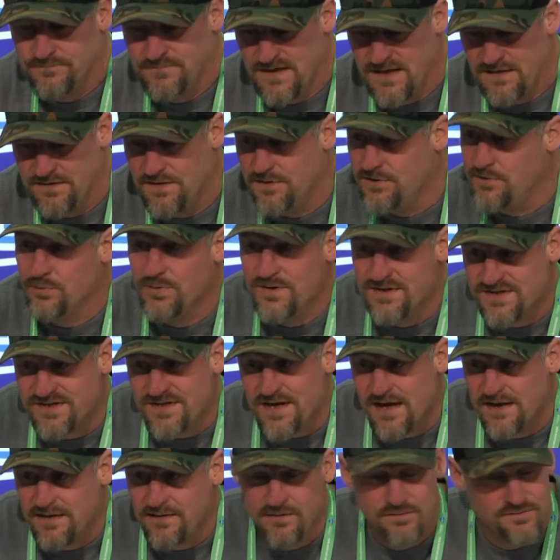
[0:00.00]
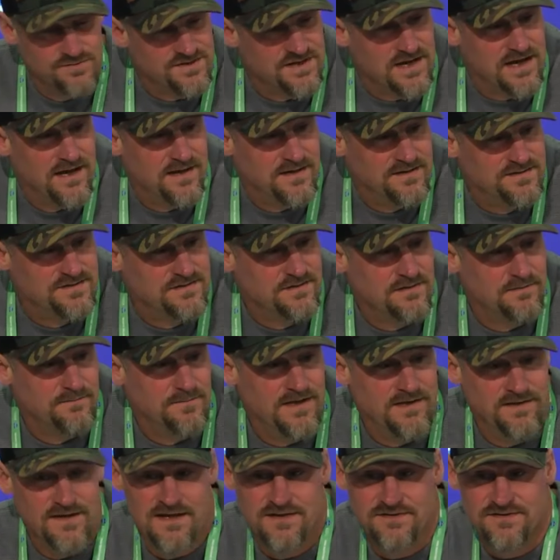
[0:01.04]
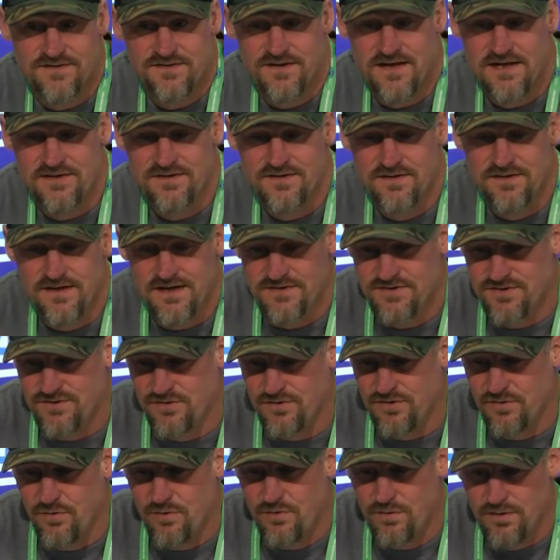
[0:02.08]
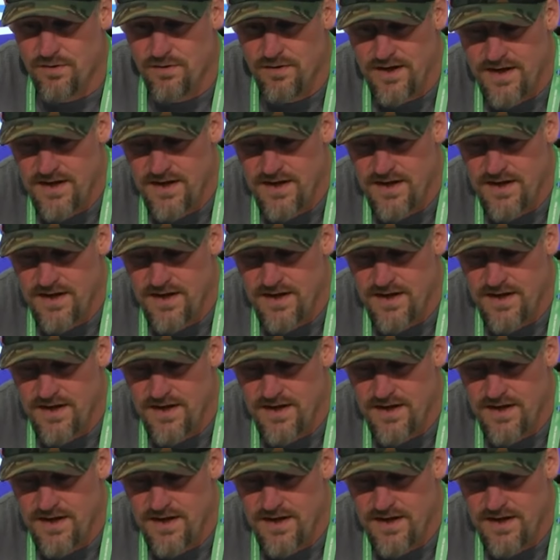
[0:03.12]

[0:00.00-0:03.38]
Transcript: and then you re-sign those guys. I mean, that's that that's your core,